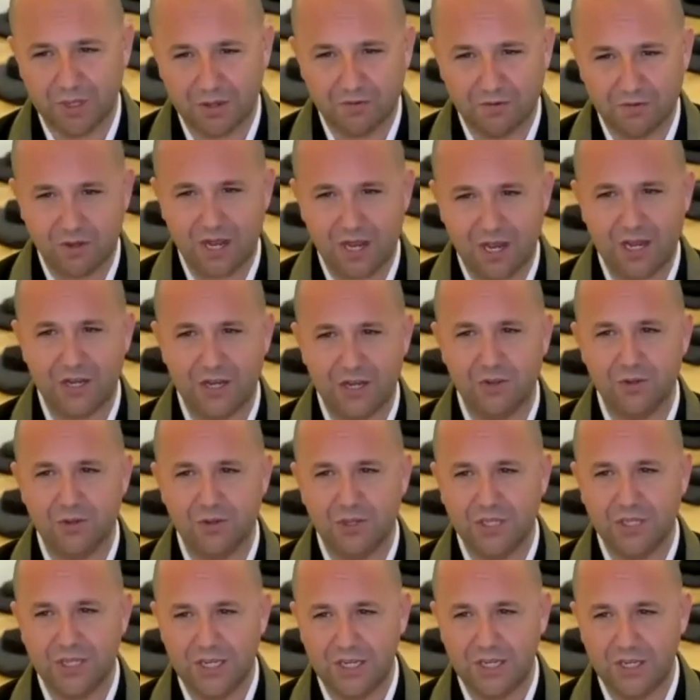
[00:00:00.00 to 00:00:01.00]
So how do you
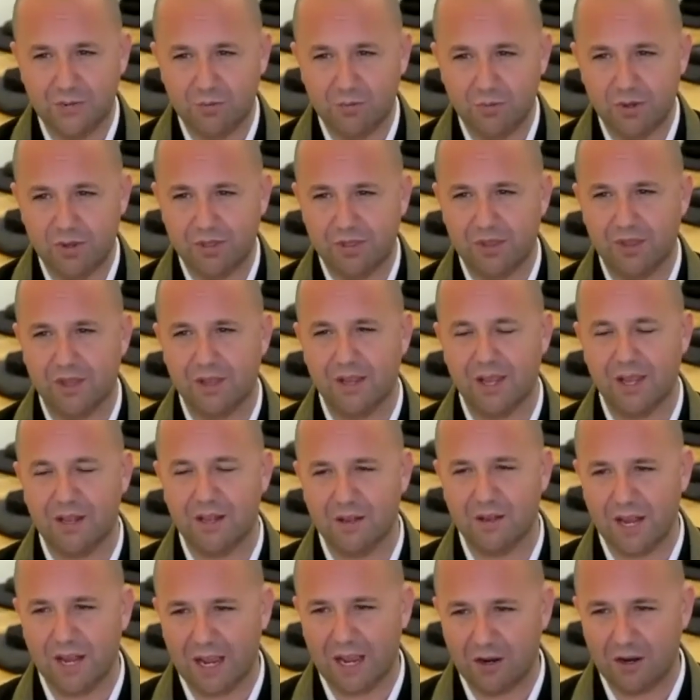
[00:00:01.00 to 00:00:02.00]
lead with, and
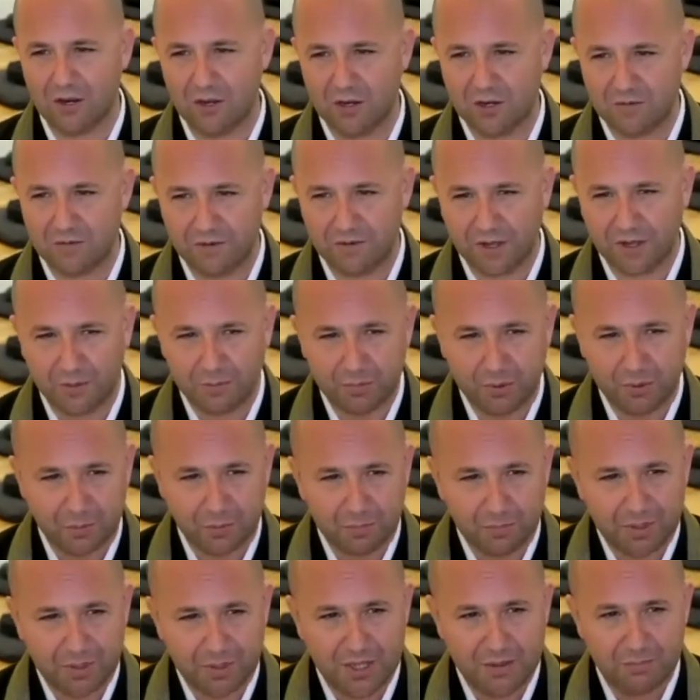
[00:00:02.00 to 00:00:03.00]
how do you develop your
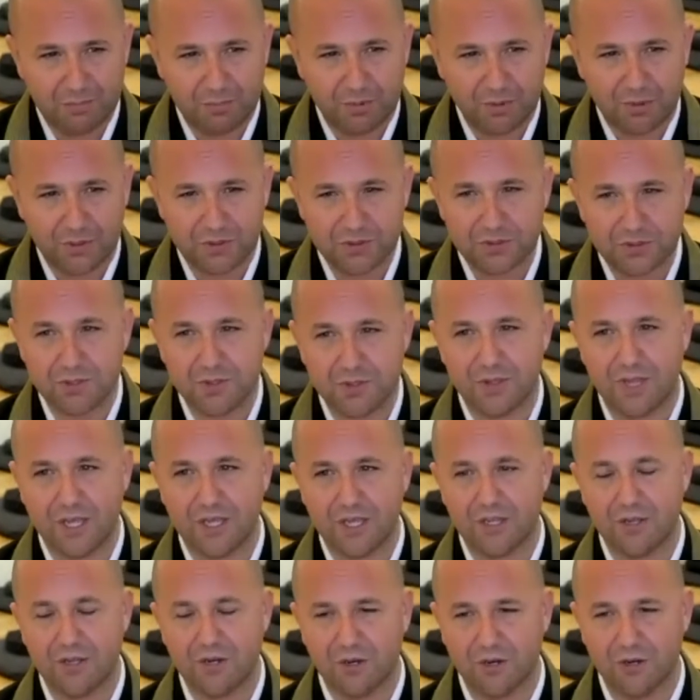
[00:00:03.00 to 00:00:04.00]
people so that
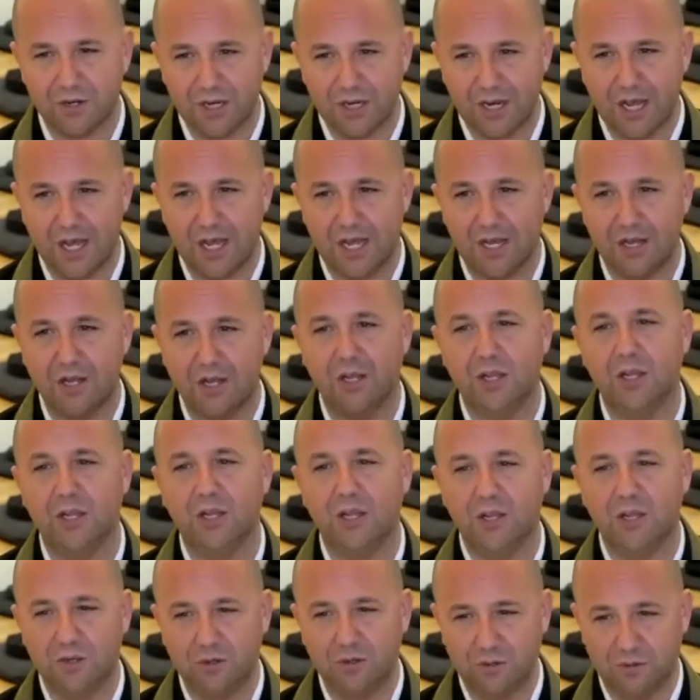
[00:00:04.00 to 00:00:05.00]
you're not
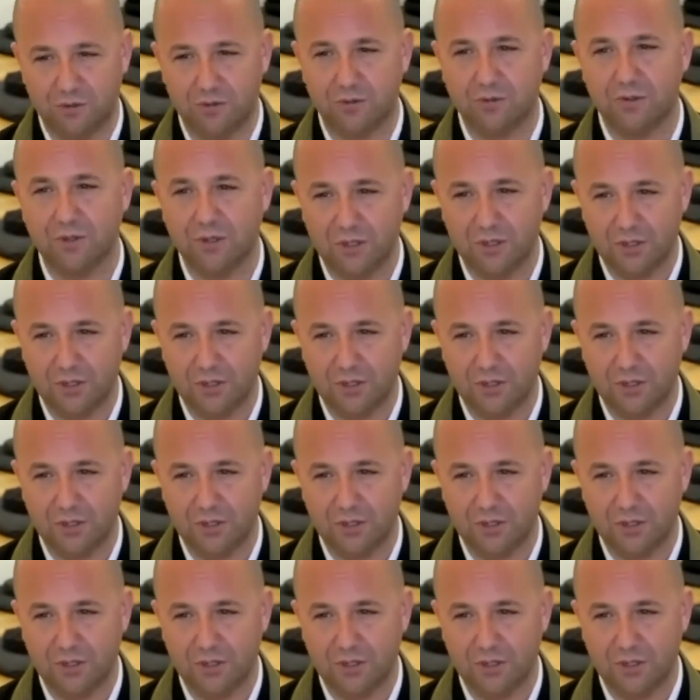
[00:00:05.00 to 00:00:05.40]
alone